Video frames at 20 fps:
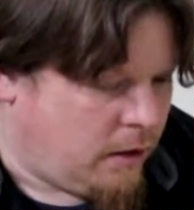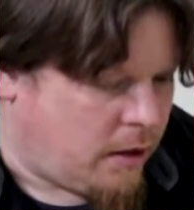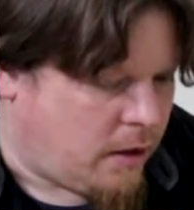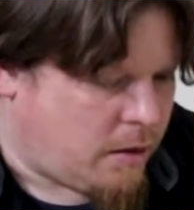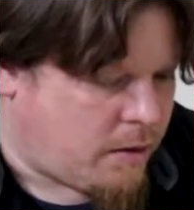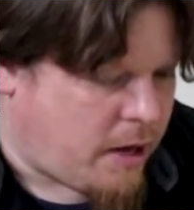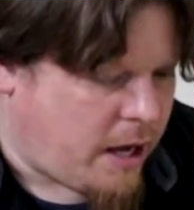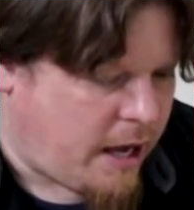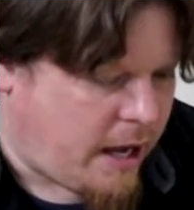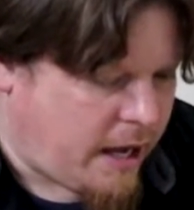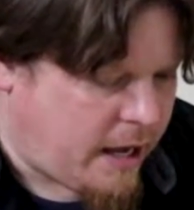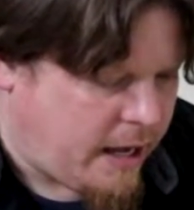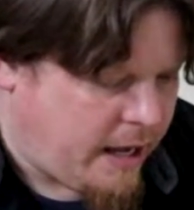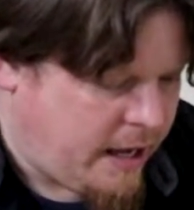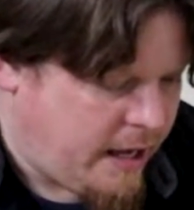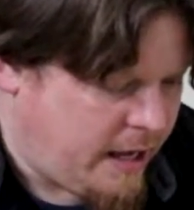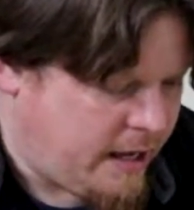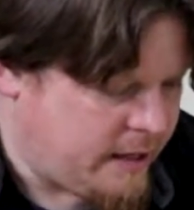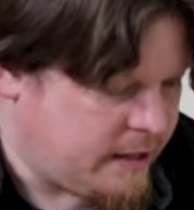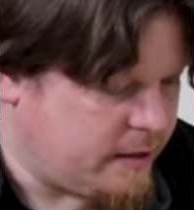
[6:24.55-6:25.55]

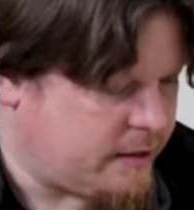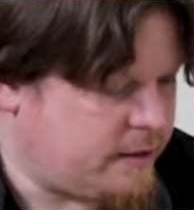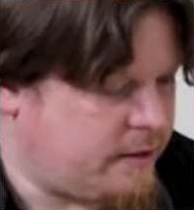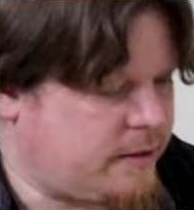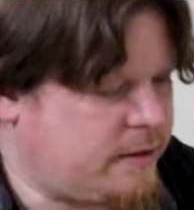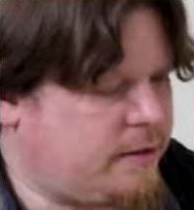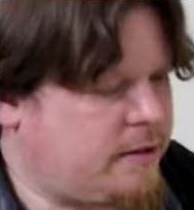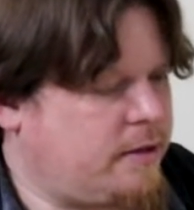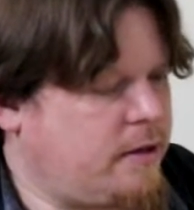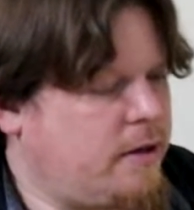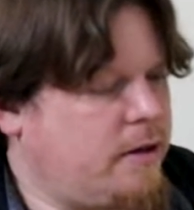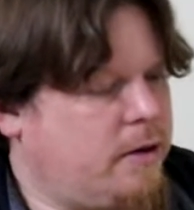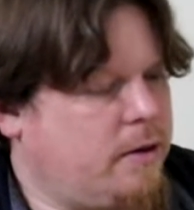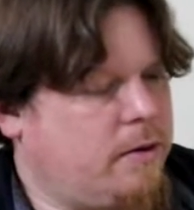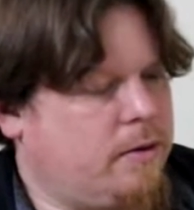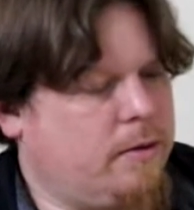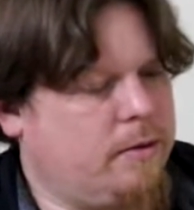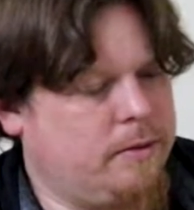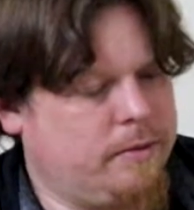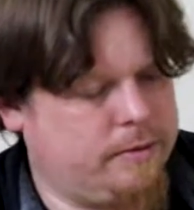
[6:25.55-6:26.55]
Okay,
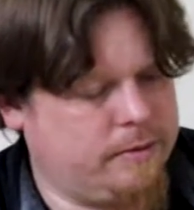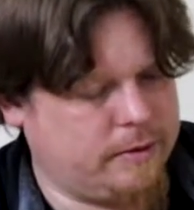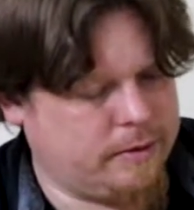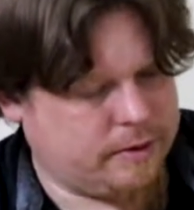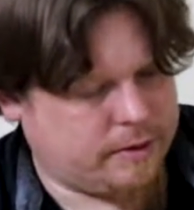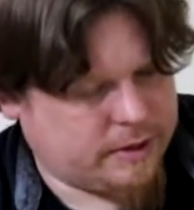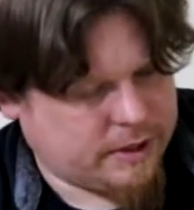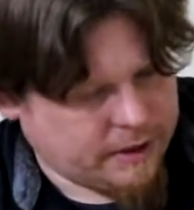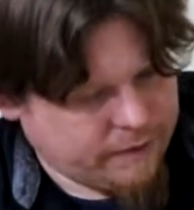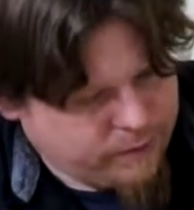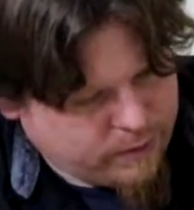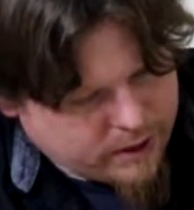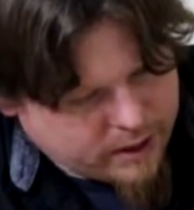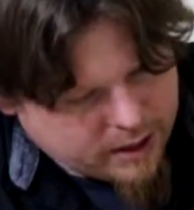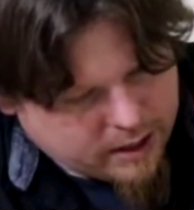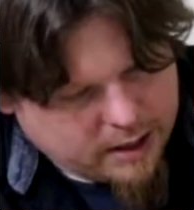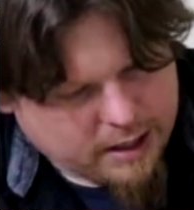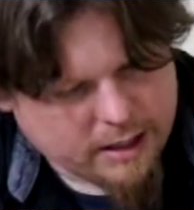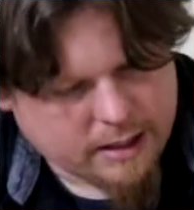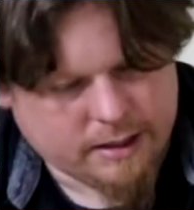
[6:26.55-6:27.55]
so let's see if we
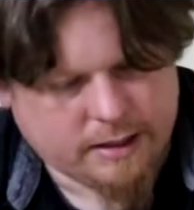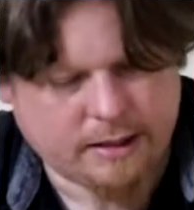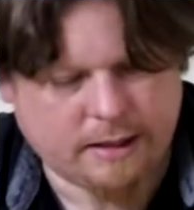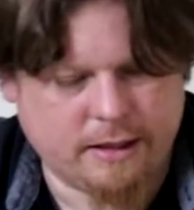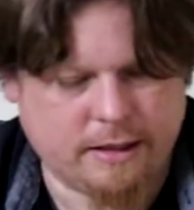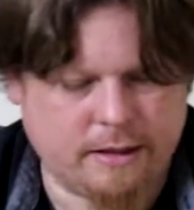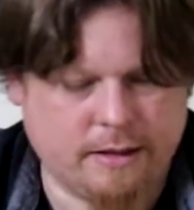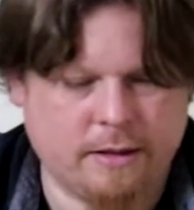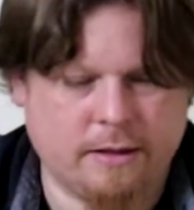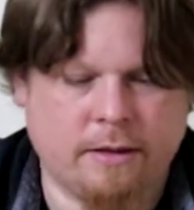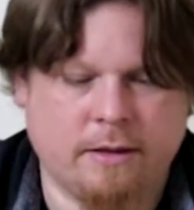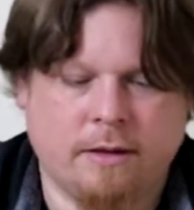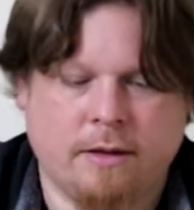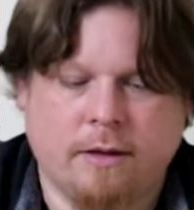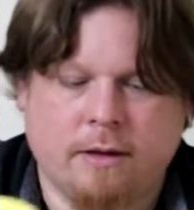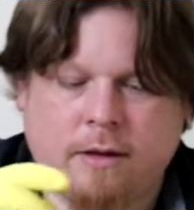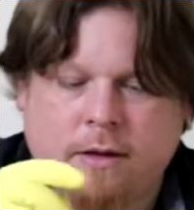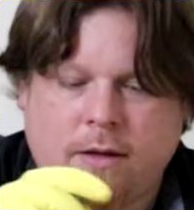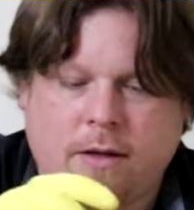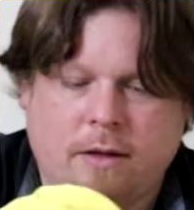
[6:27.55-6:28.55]
can get
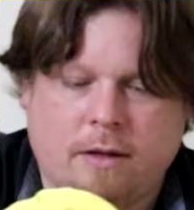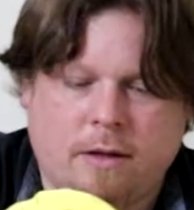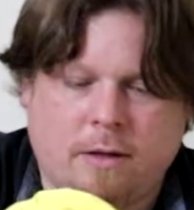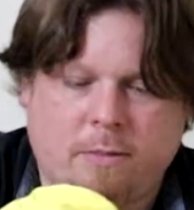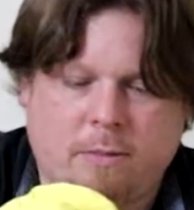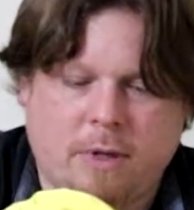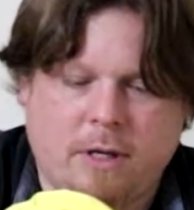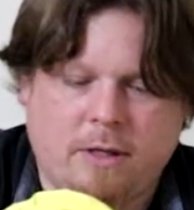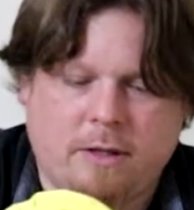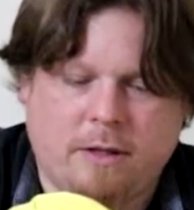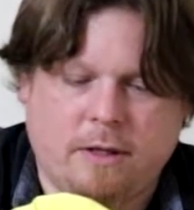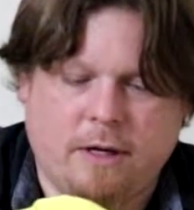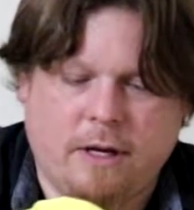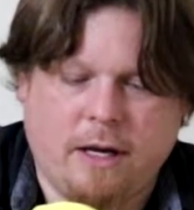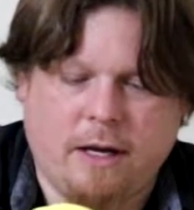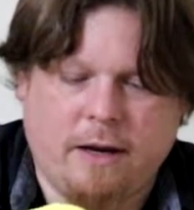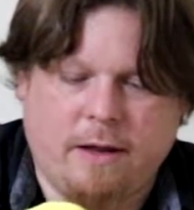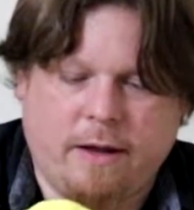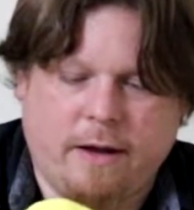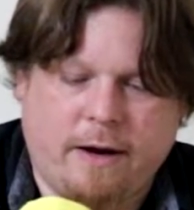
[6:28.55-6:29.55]
the piston
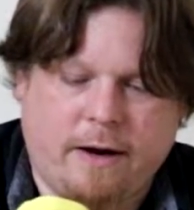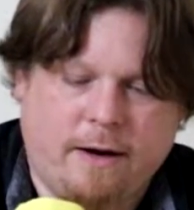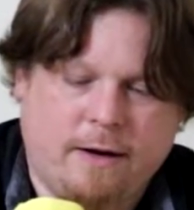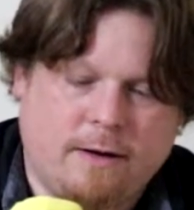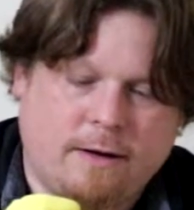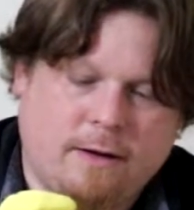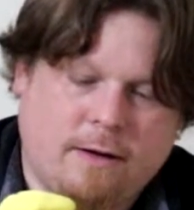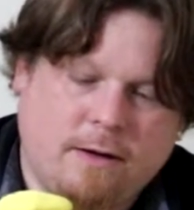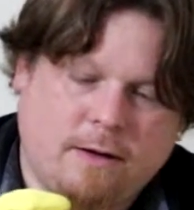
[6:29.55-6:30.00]
out of there.